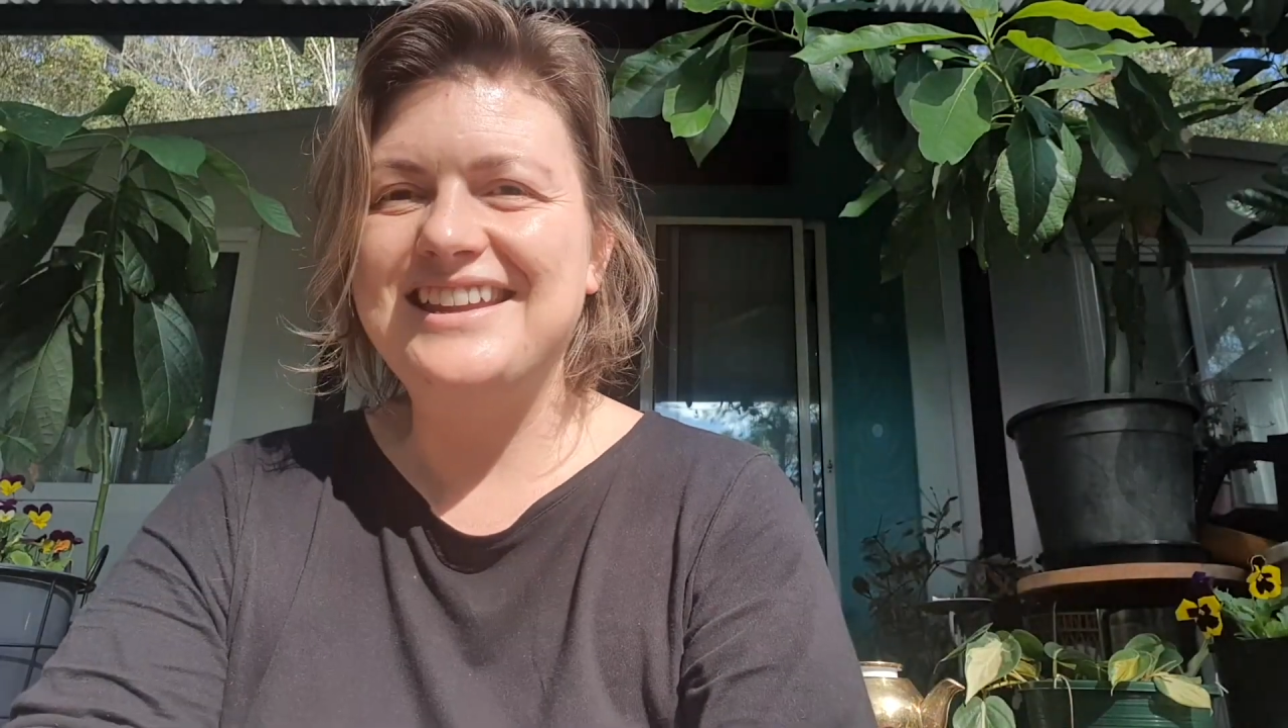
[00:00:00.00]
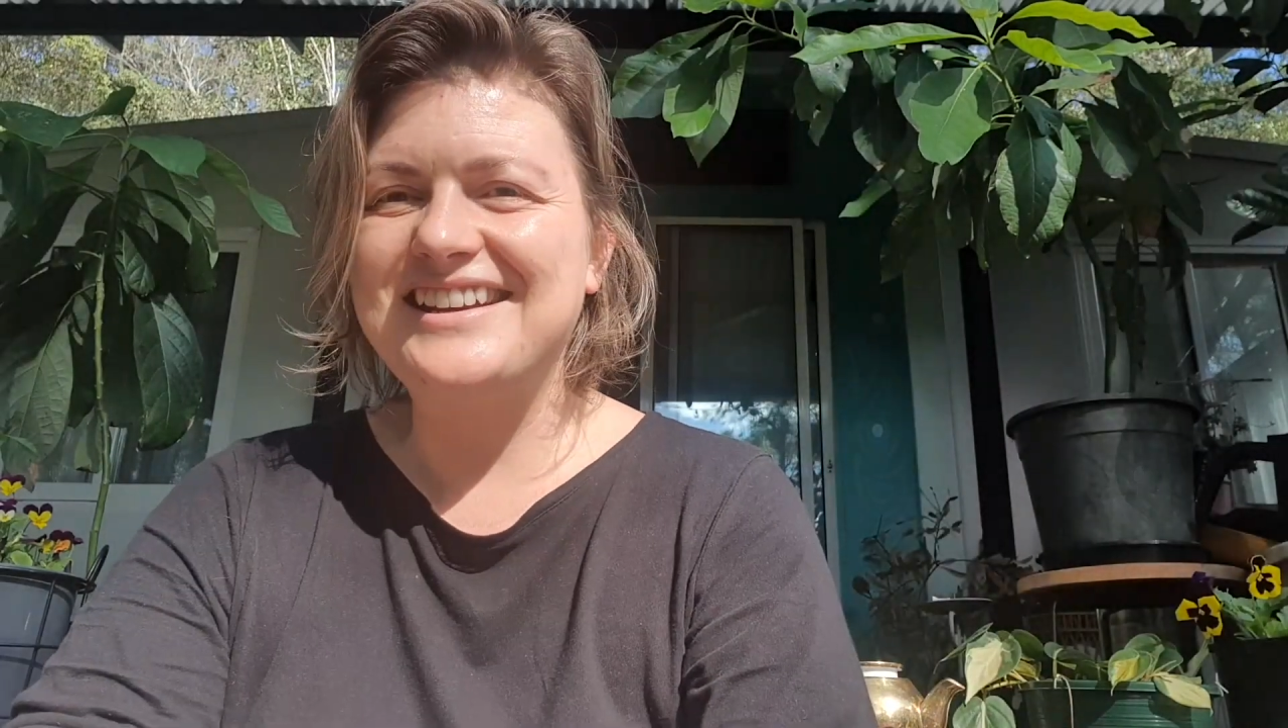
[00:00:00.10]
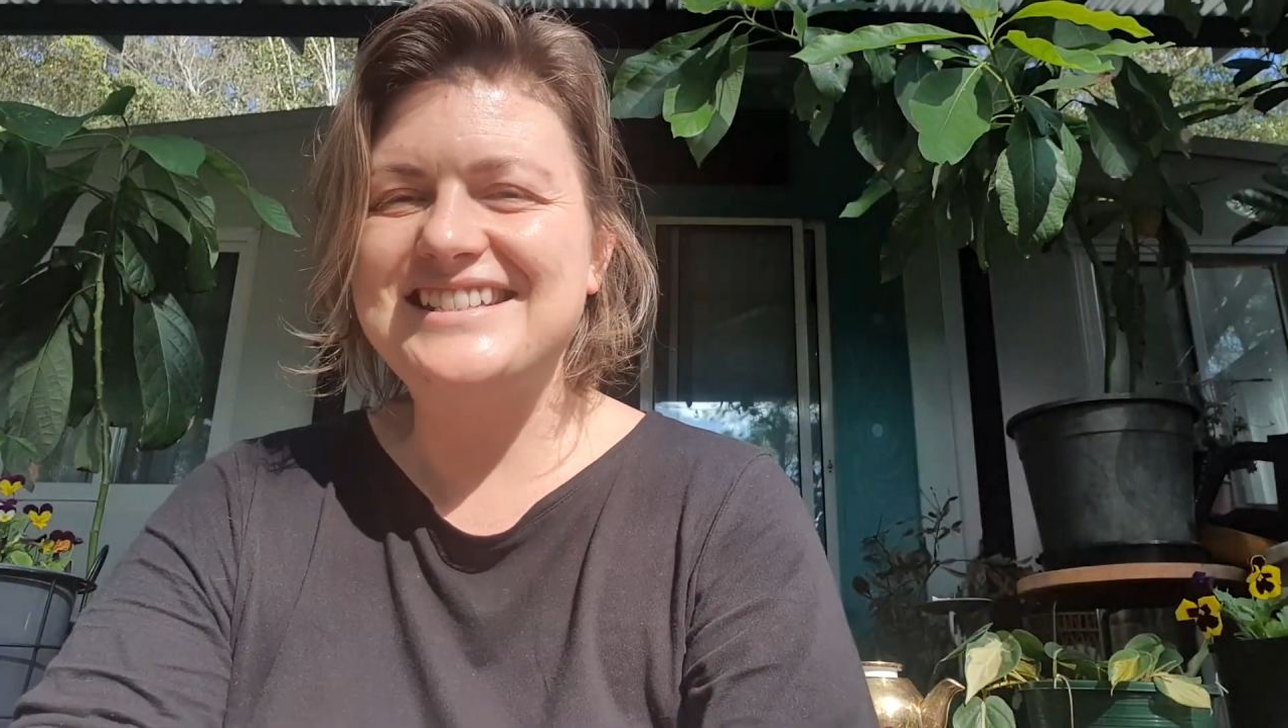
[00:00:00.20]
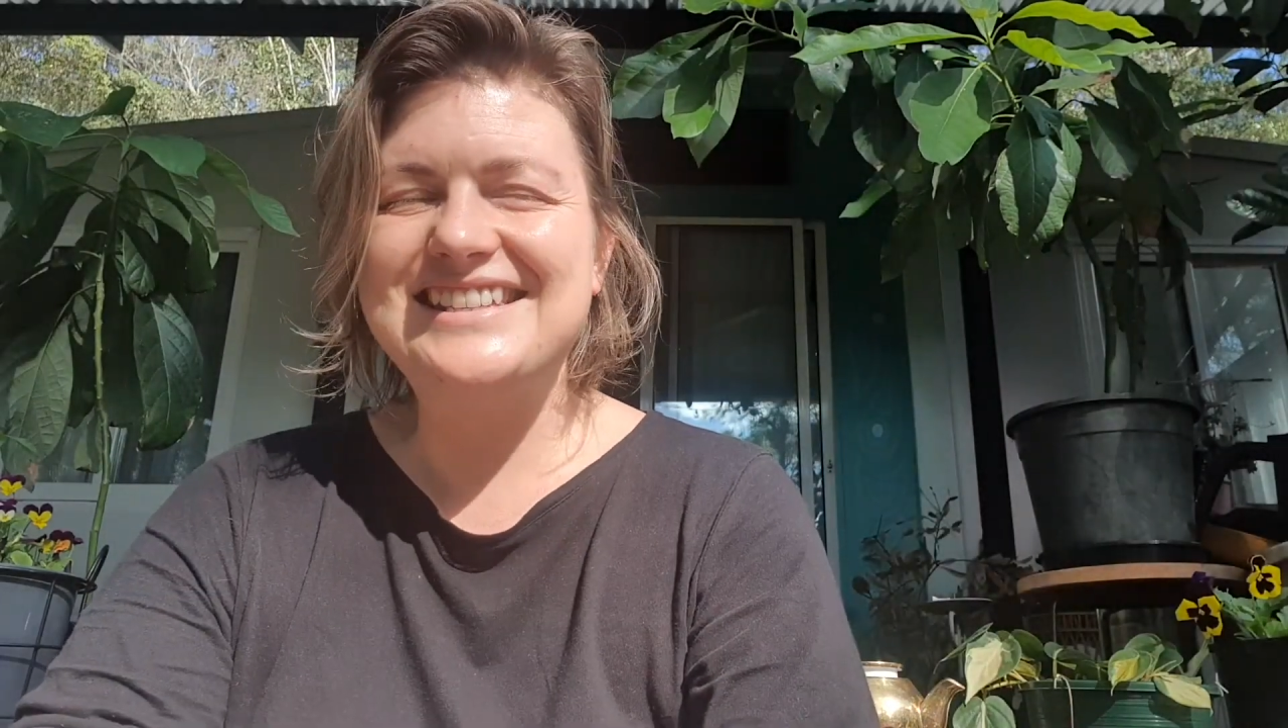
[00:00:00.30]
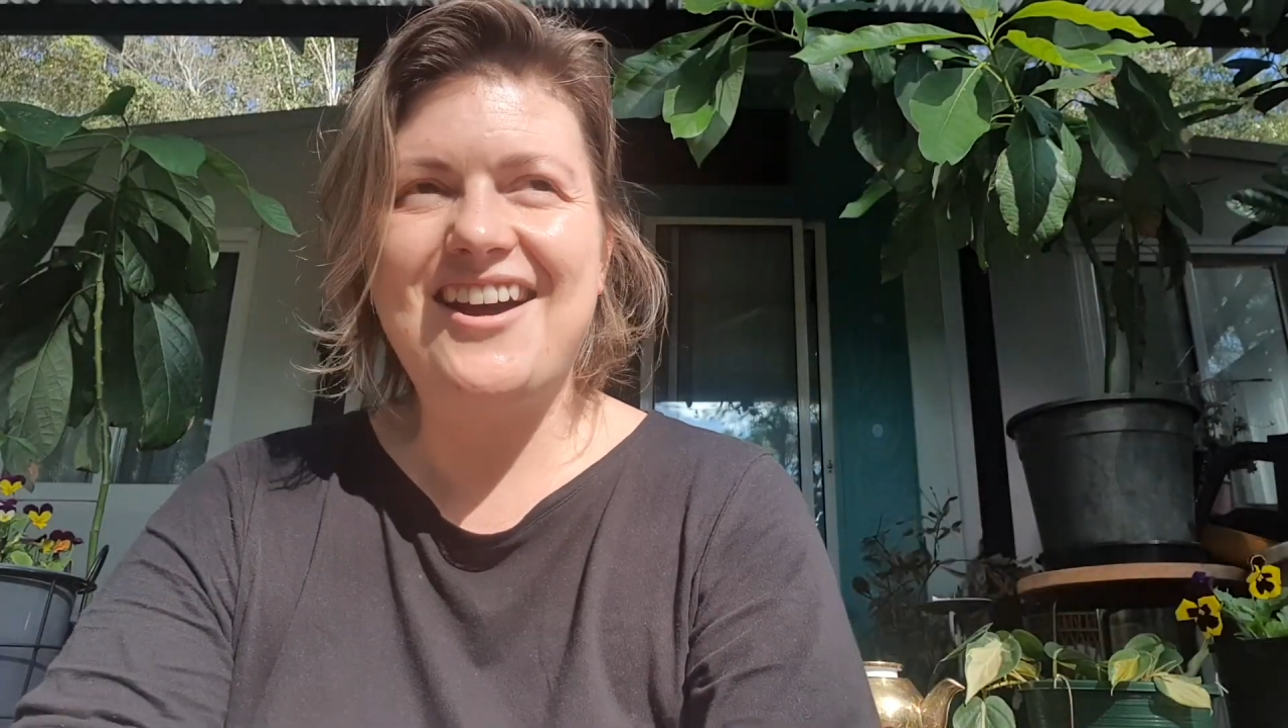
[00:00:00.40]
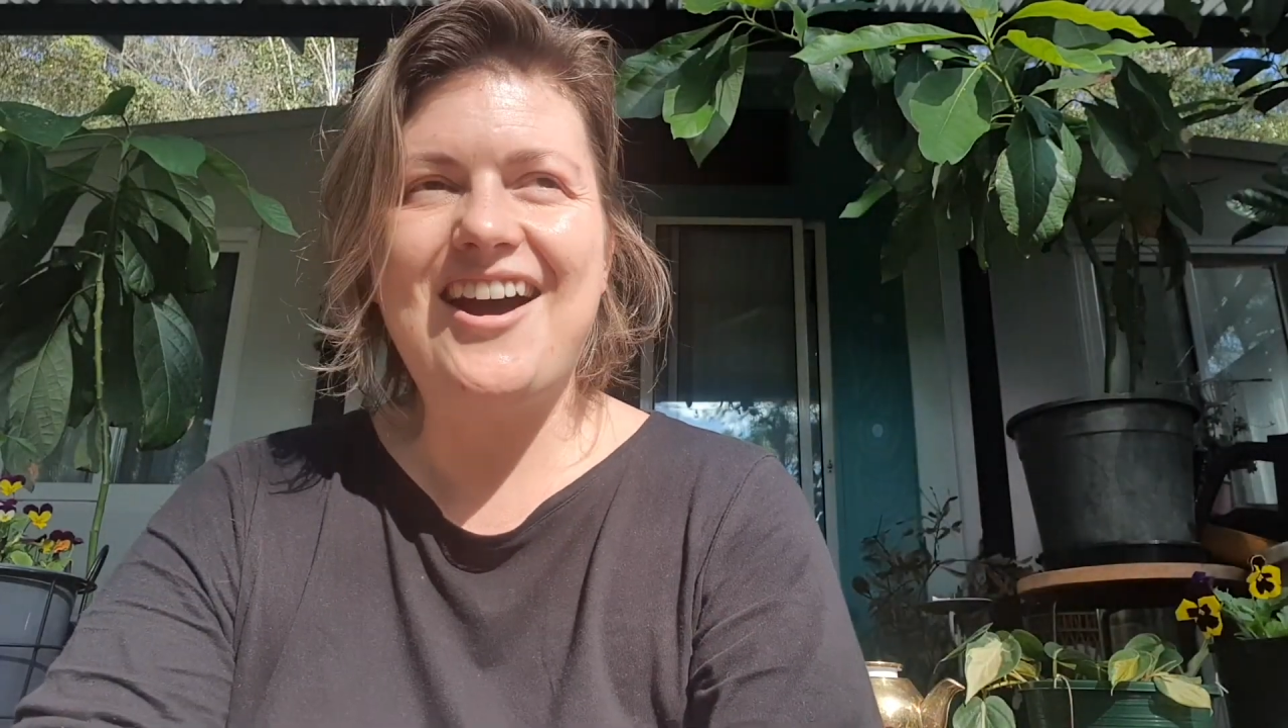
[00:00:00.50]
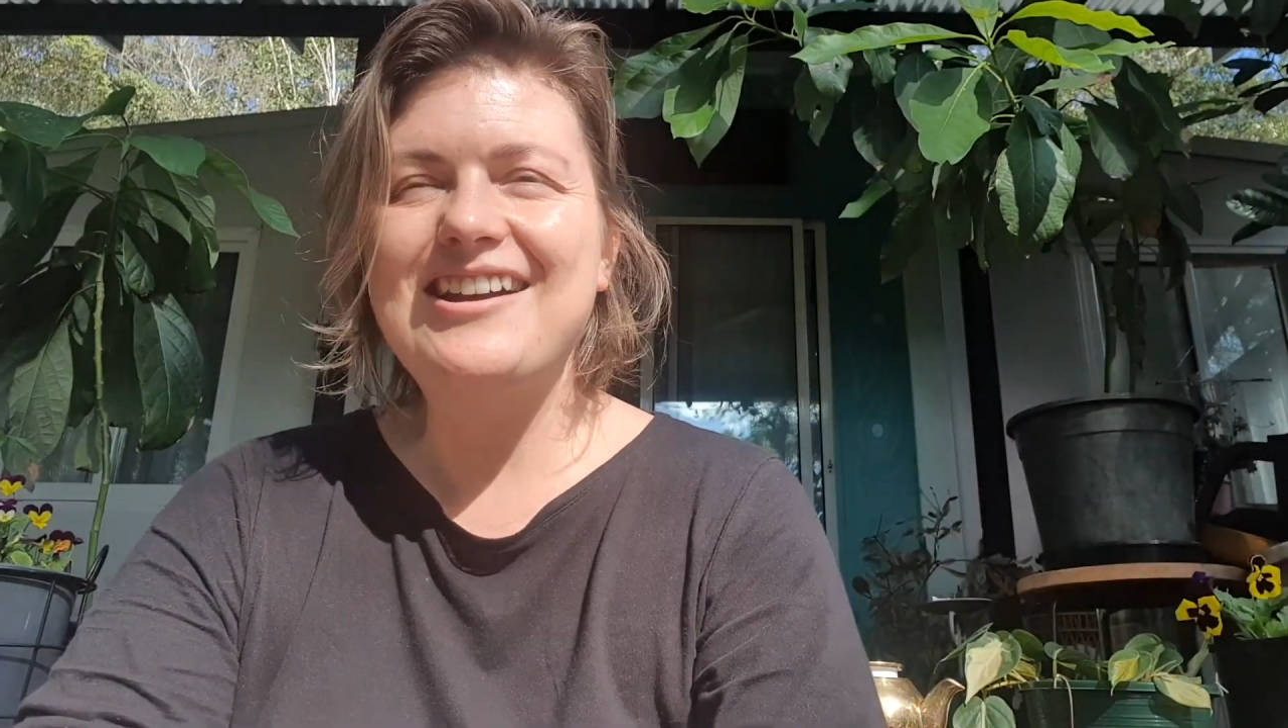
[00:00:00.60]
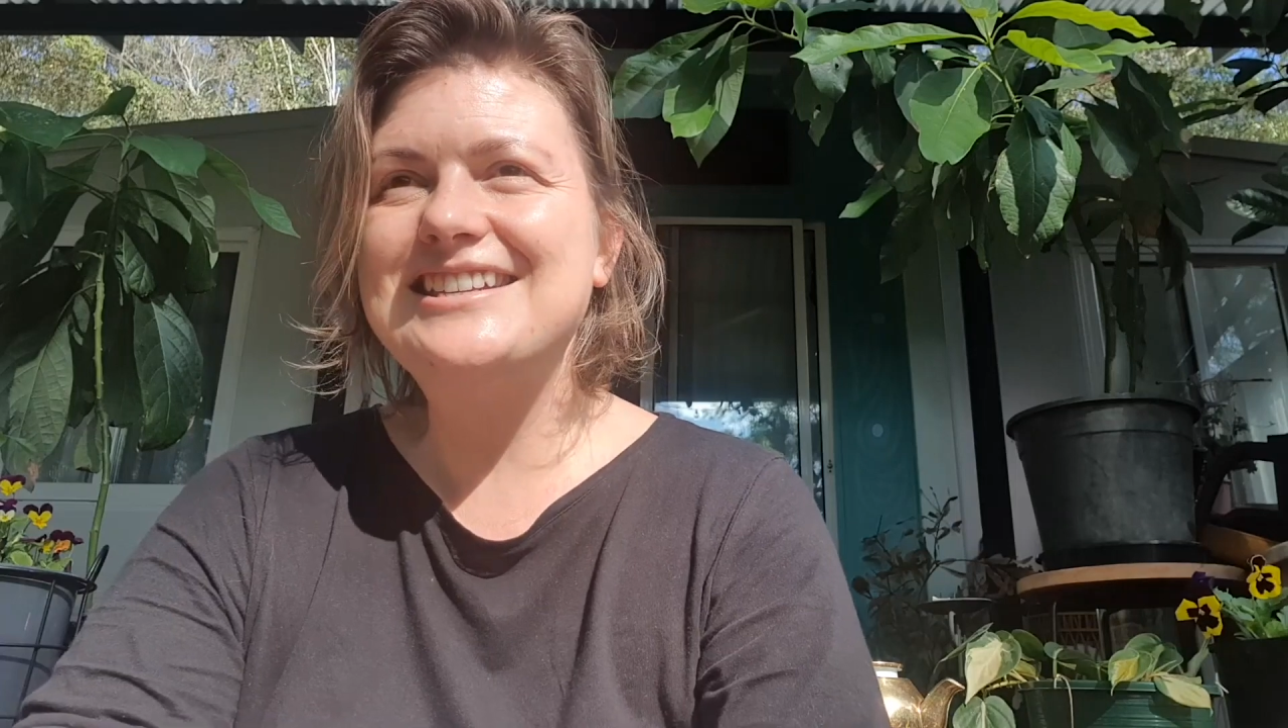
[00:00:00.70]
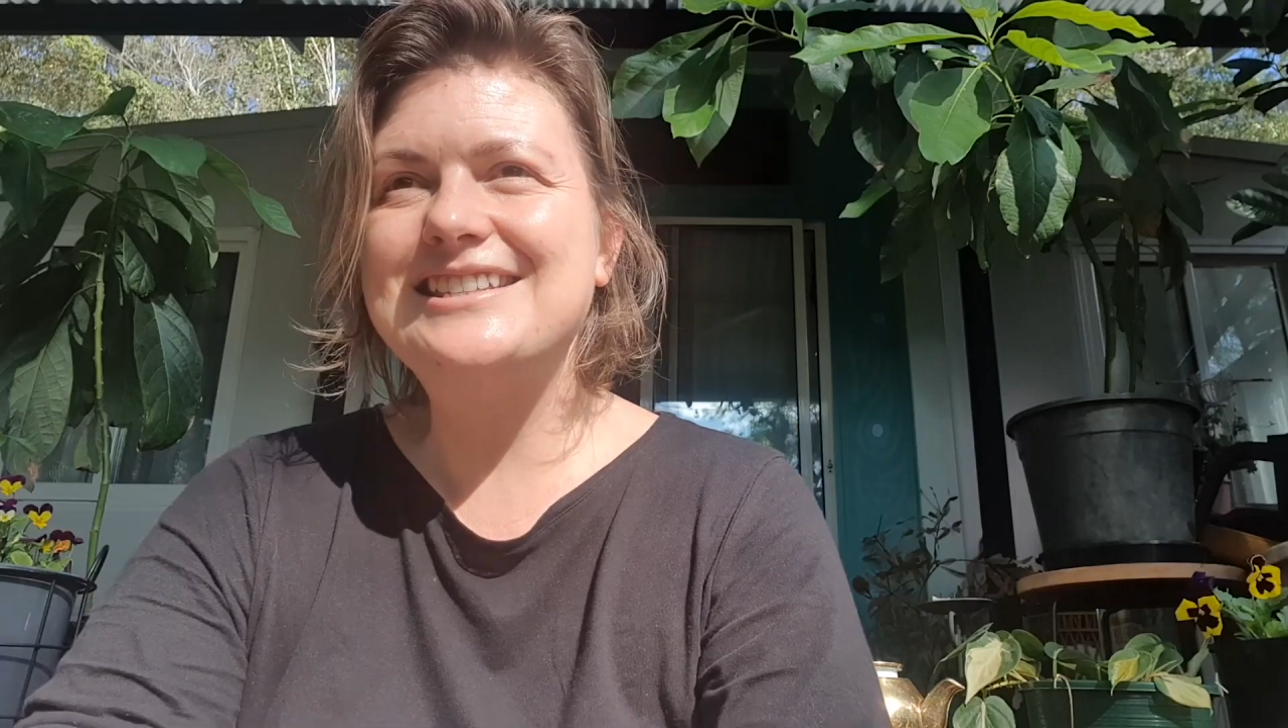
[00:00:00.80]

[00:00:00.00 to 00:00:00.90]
years now,